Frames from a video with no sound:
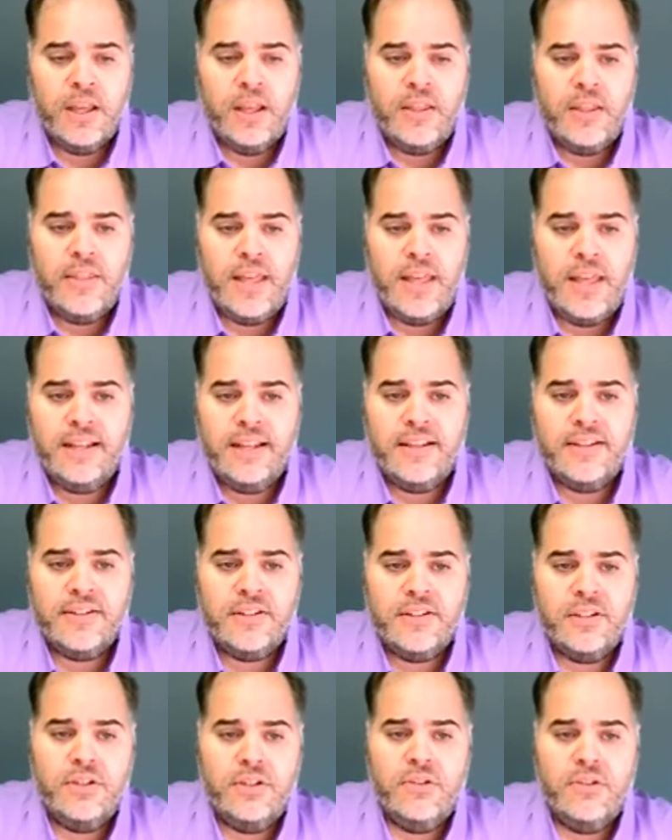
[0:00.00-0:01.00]
That
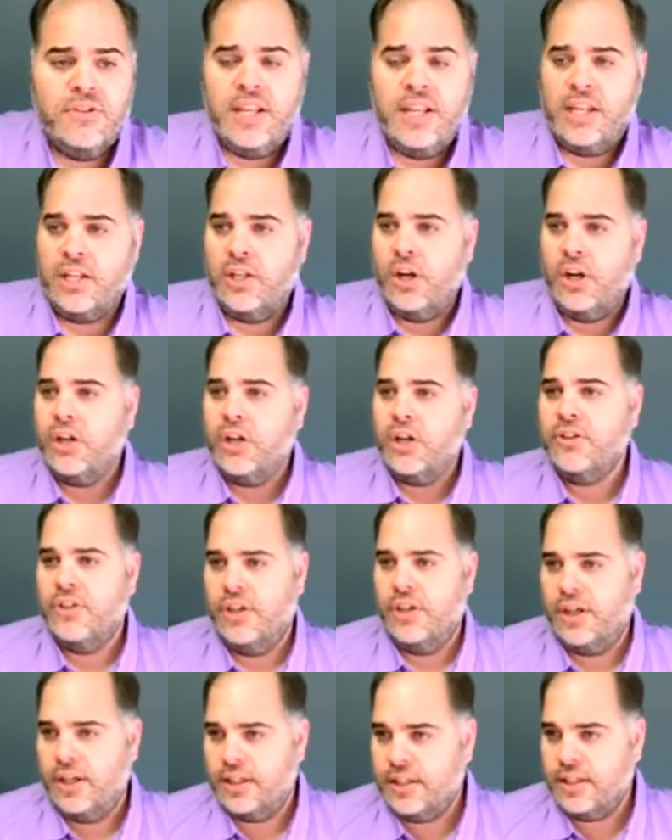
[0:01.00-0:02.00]
is using a guard
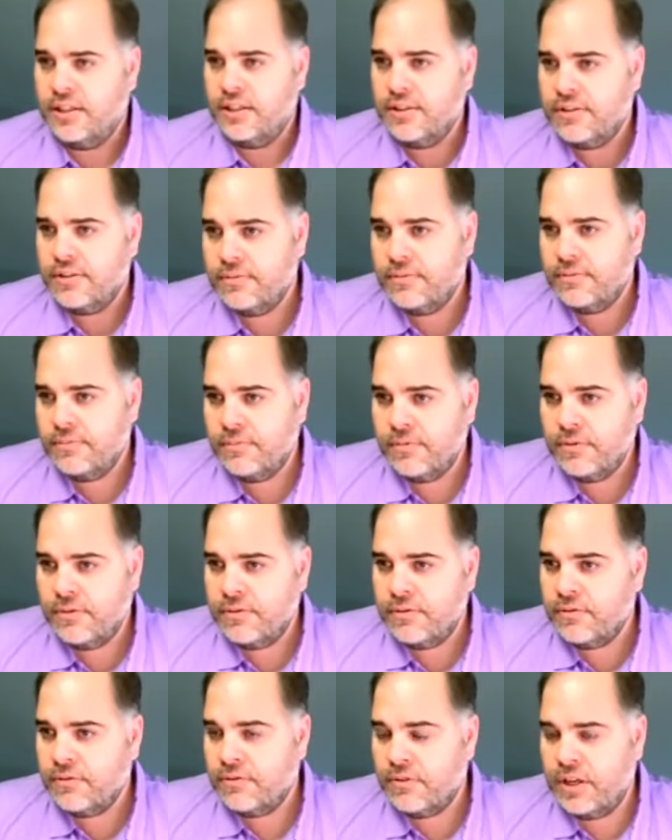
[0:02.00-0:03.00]
dog,
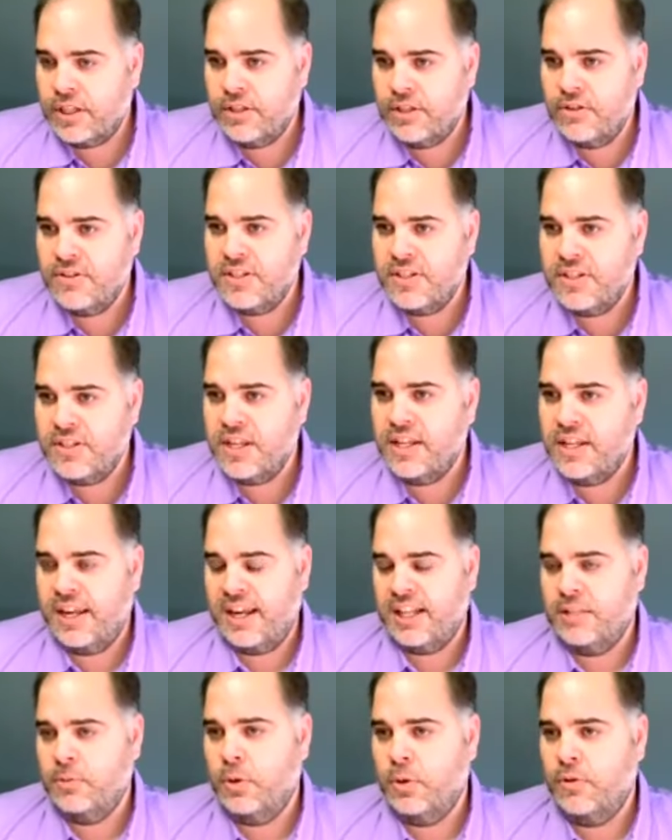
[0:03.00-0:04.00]
right? Using an
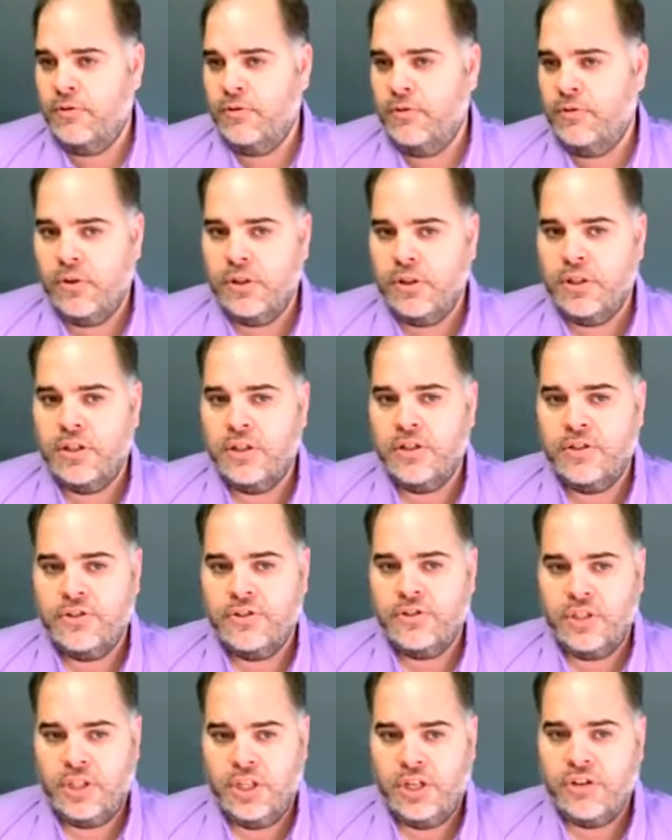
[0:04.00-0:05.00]
animal for
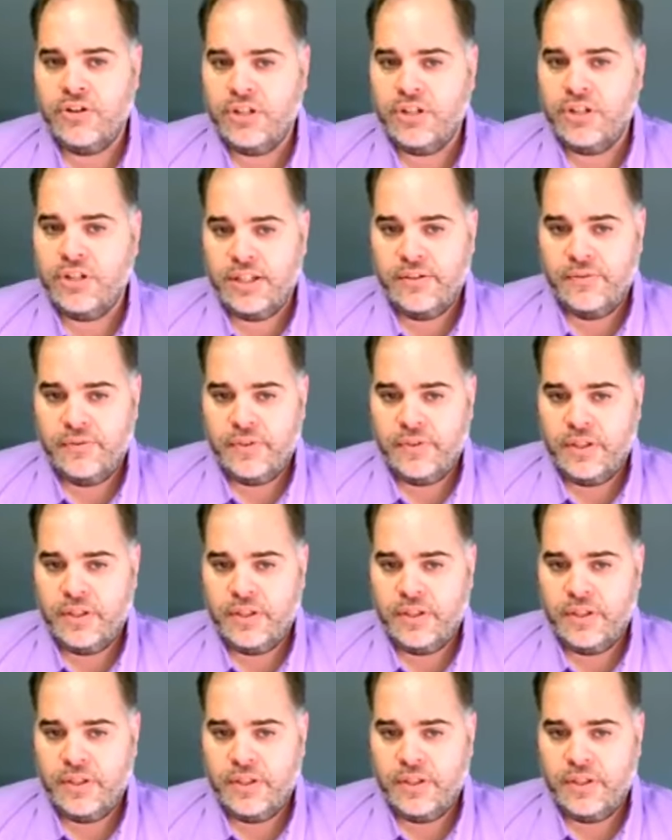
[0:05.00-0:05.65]
security.